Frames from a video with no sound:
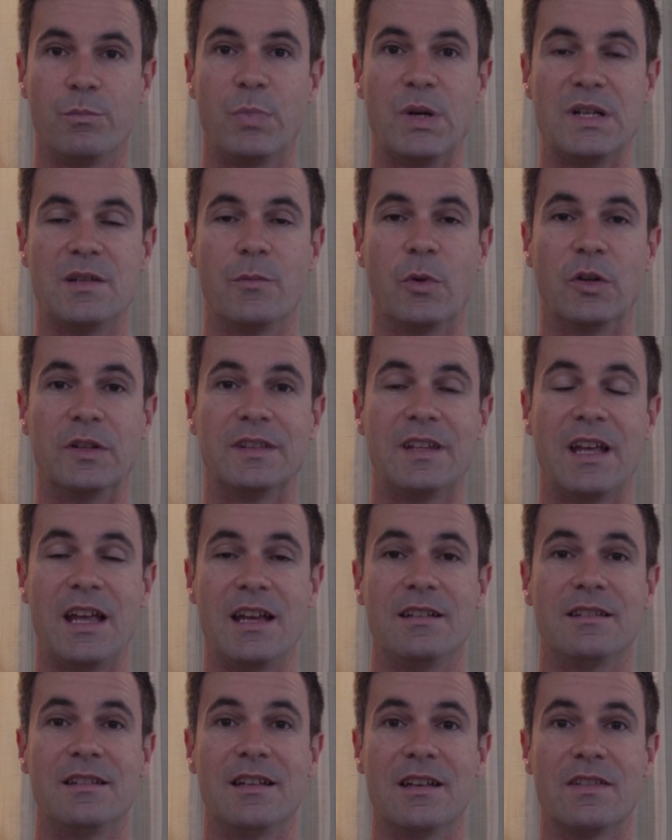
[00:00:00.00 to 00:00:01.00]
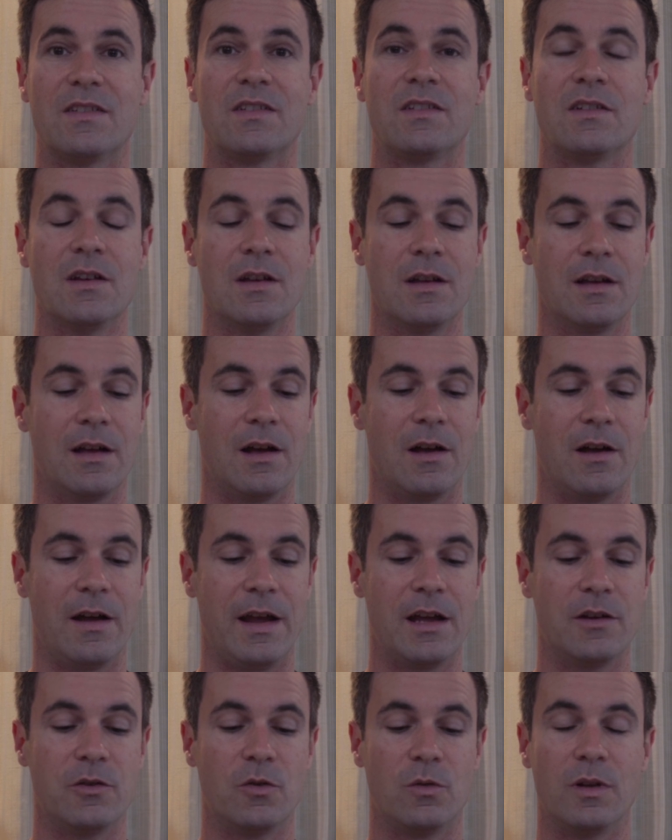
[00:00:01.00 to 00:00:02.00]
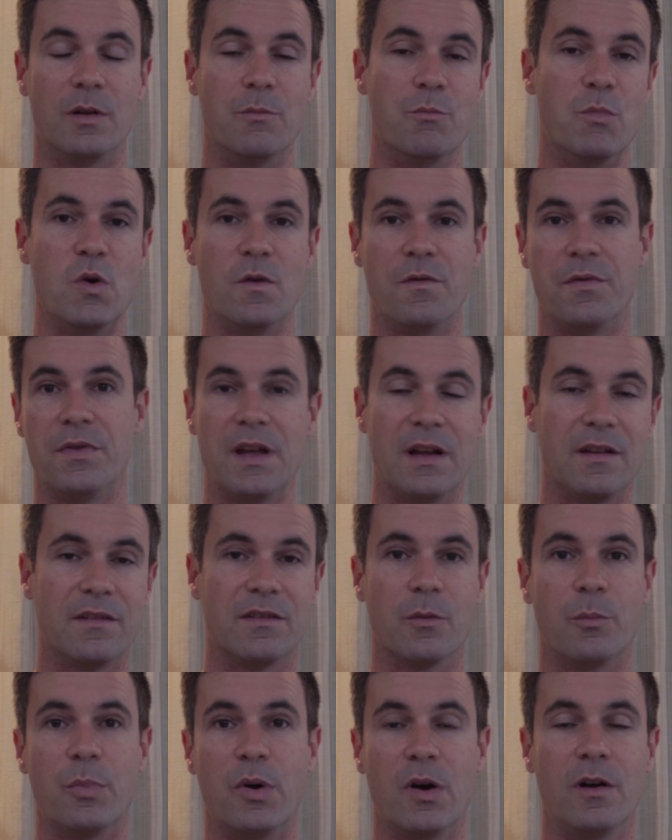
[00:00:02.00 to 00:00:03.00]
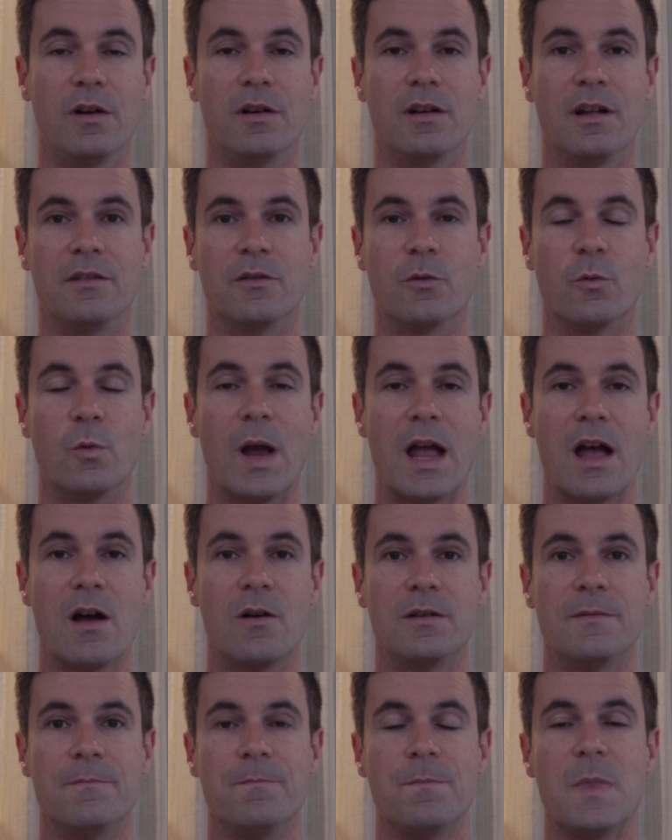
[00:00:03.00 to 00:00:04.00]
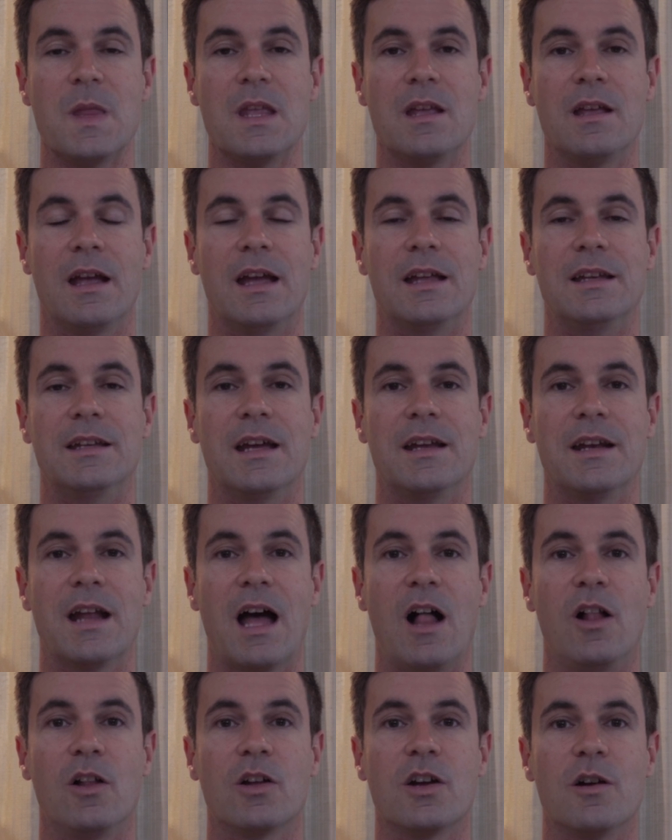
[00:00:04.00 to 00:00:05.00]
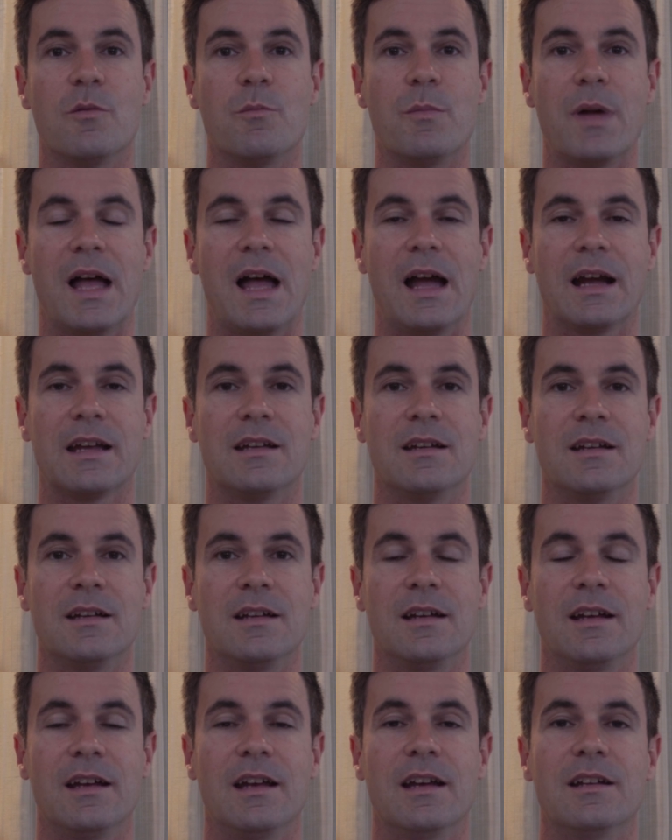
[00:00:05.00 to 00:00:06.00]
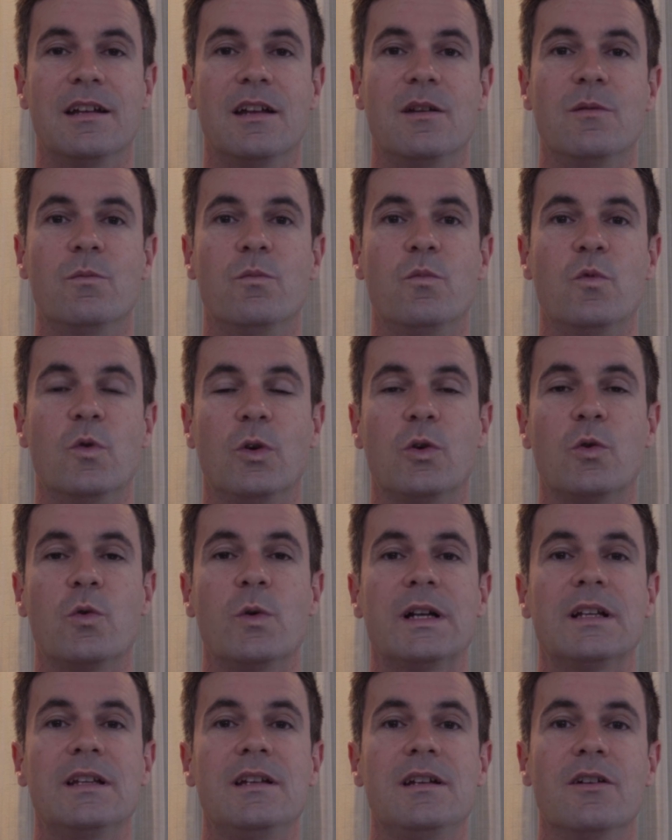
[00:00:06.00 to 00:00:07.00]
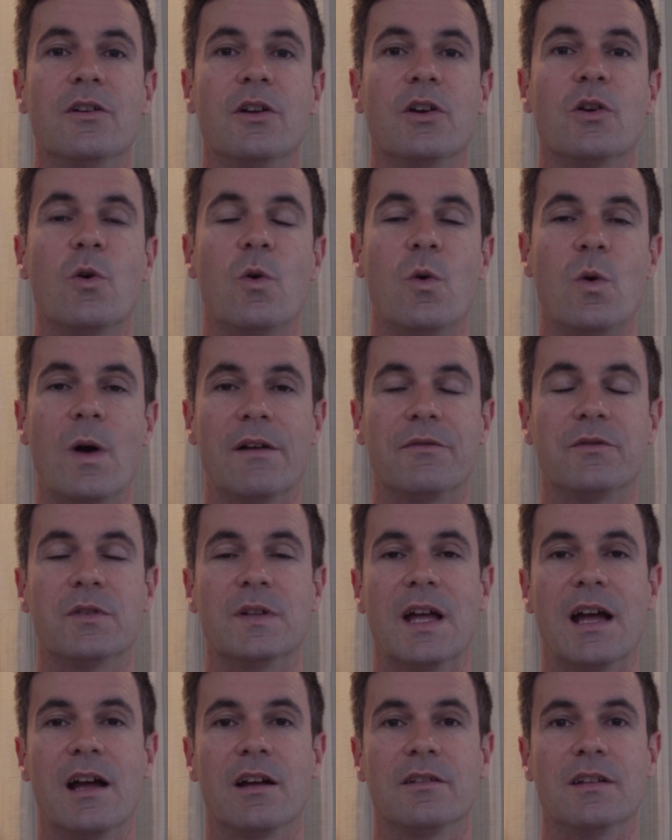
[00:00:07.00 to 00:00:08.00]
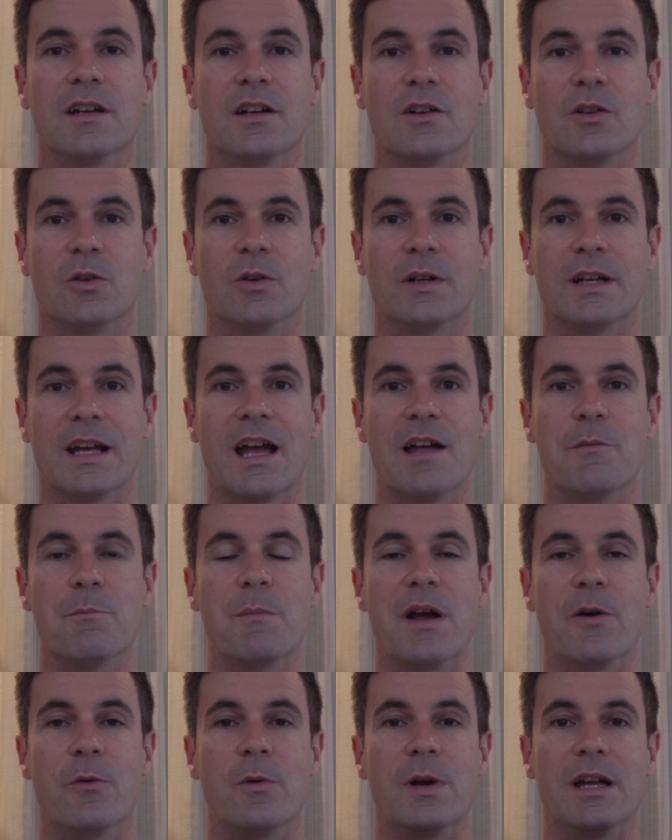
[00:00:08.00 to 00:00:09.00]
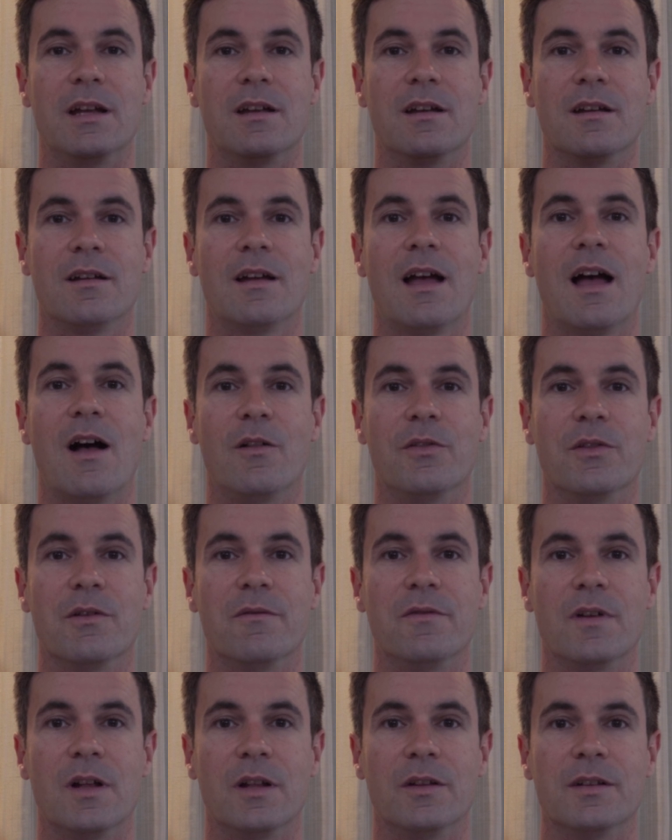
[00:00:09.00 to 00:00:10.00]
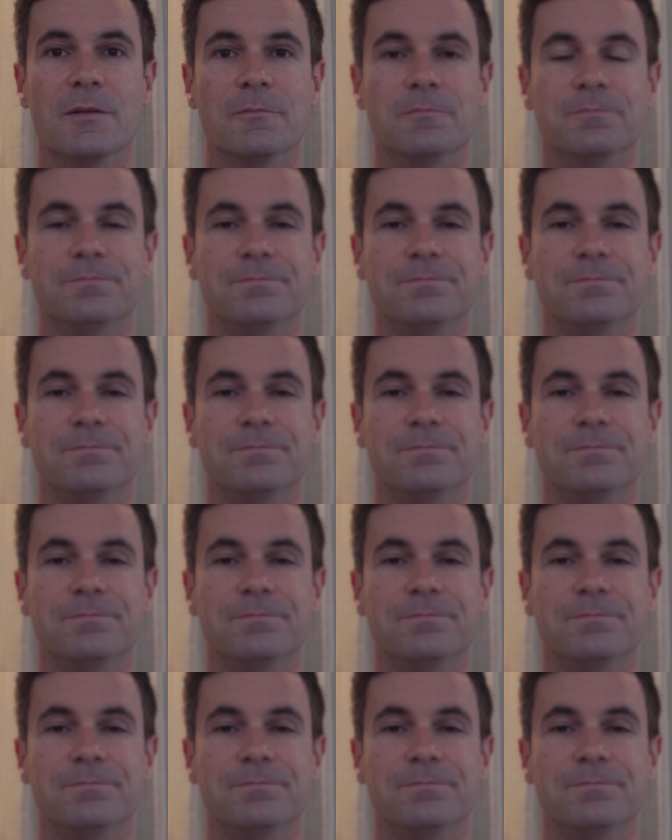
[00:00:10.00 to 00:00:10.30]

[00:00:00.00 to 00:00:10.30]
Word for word: pretty much take this uh, handle and move things apart and around. And then I'll come back and then we're quickly gonna go after that, take a look at my rig out in the field.